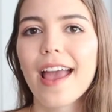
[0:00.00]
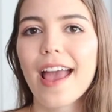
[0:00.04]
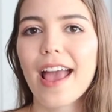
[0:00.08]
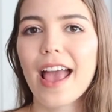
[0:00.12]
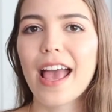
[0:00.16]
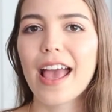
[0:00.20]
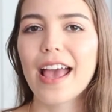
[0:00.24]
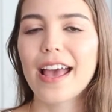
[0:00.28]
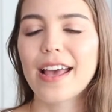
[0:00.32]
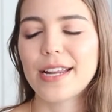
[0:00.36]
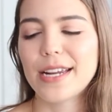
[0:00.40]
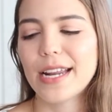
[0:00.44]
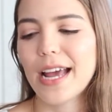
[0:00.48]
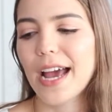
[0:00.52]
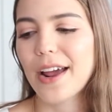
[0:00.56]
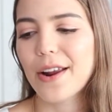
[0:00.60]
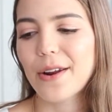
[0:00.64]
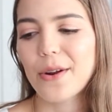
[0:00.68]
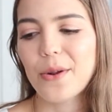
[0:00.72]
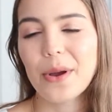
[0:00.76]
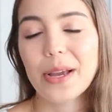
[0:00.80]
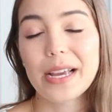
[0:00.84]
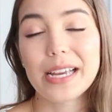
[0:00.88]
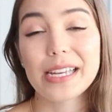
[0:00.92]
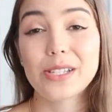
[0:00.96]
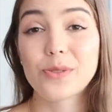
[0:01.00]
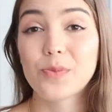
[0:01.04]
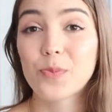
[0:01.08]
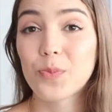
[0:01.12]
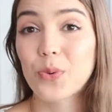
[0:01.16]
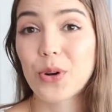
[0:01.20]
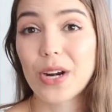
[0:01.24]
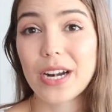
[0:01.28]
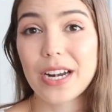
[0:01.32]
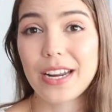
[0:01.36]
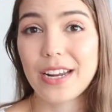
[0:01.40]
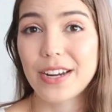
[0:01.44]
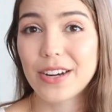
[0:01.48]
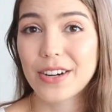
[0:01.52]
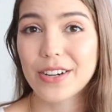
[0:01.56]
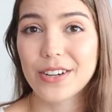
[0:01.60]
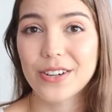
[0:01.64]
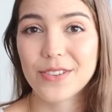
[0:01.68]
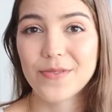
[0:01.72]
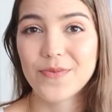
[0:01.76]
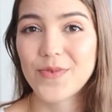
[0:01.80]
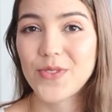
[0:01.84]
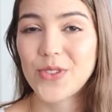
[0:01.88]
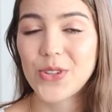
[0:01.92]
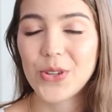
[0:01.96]
and, I don't know, I guess prettier
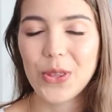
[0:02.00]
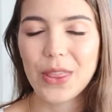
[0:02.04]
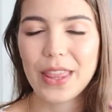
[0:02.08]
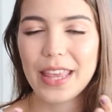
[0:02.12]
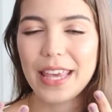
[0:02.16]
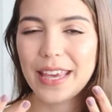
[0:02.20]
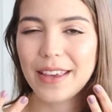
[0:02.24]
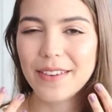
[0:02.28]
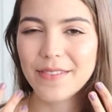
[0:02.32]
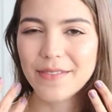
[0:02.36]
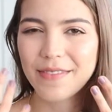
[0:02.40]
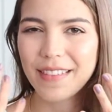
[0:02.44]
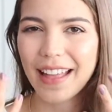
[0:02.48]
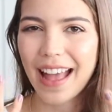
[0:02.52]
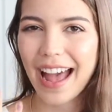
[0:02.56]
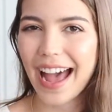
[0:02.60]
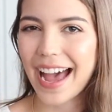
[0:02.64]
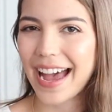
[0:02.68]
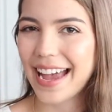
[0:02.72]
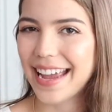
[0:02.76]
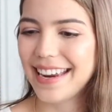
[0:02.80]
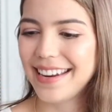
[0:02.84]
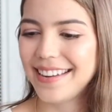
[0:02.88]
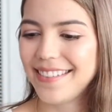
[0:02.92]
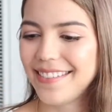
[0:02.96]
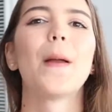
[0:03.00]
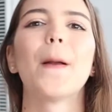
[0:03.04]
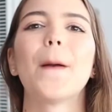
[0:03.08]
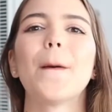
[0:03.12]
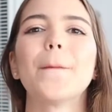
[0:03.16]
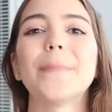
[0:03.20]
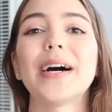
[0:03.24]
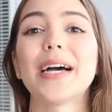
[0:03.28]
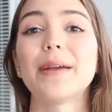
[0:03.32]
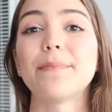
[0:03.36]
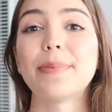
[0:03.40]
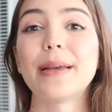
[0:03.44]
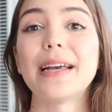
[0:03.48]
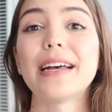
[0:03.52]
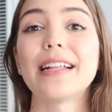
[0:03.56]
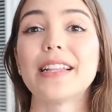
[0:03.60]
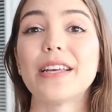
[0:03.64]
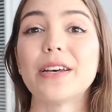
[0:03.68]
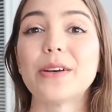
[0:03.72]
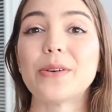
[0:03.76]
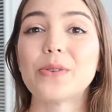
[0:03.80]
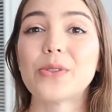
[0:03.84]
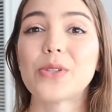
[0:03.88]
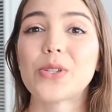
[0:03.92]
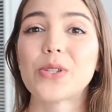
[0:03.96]
to the eye. My
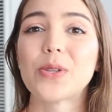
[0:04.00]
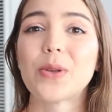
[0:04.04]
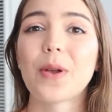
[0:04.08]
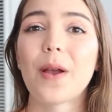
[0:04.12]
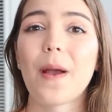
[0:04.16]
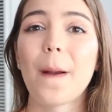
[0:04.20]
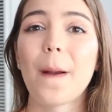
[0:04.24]
pillows.